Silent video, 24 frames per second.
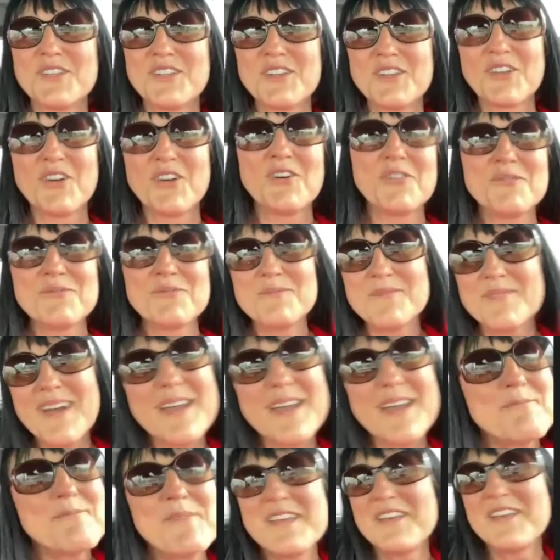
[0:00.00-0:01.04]
you know,
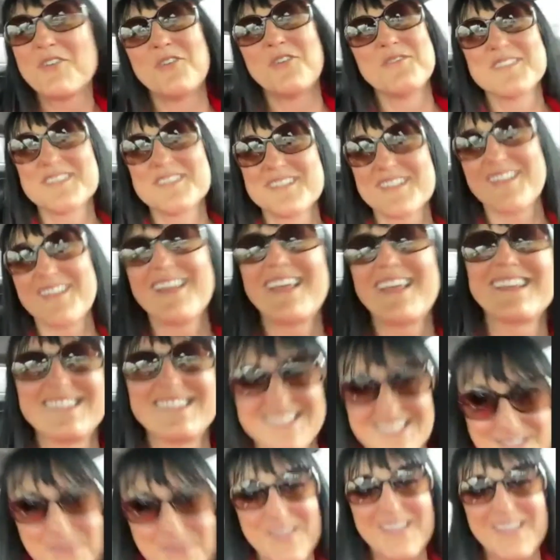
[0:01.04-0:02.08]
I've been always like
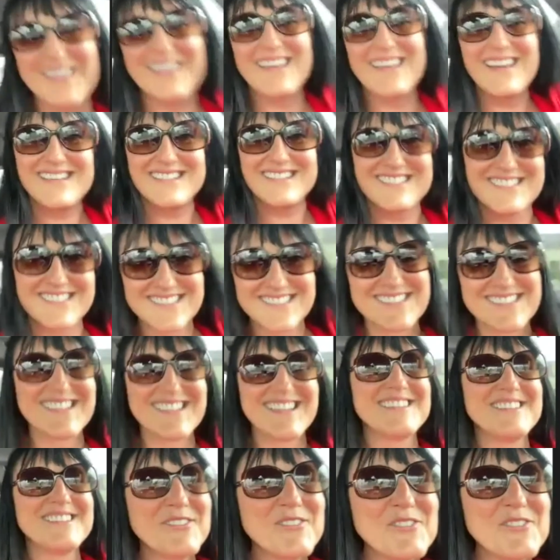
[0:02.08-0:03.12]
this way. Yes,
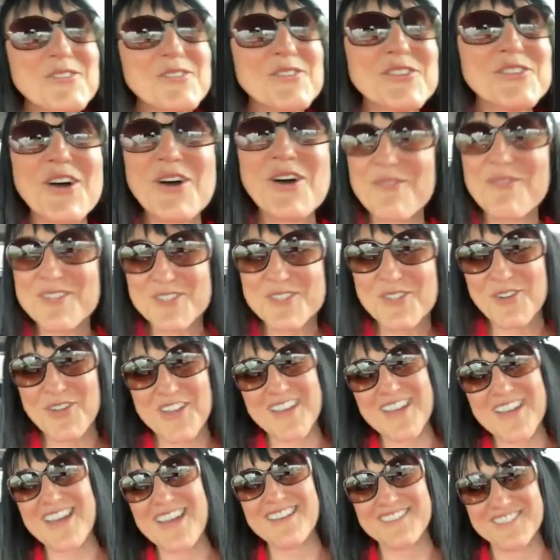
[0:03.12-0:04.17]
you'll know what's
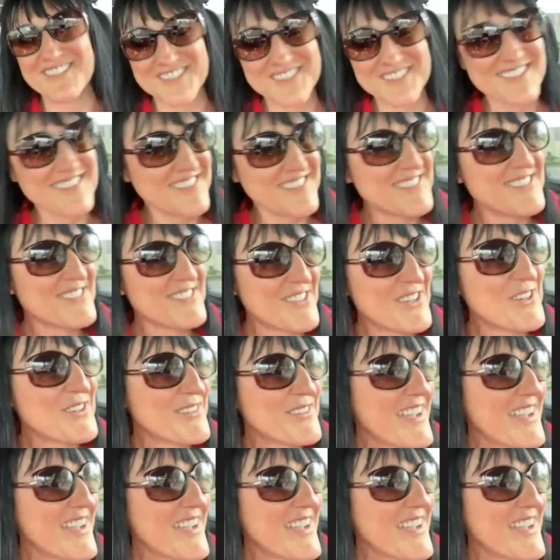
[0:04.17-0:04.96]
going on. You'll know